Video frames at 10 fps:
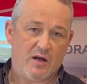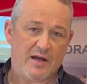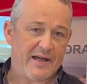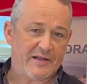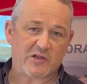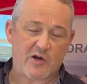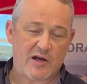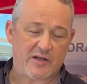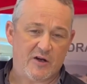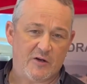Again, it's
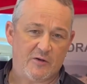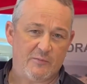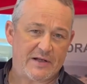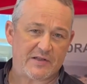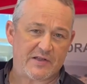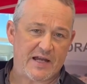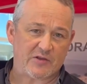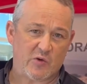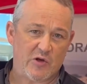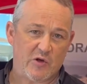Craig here, Medicine
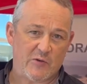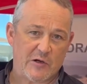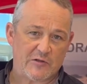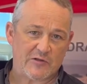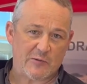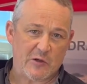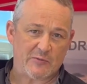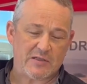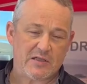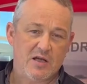Hat Toyota Parts
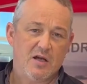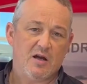Department.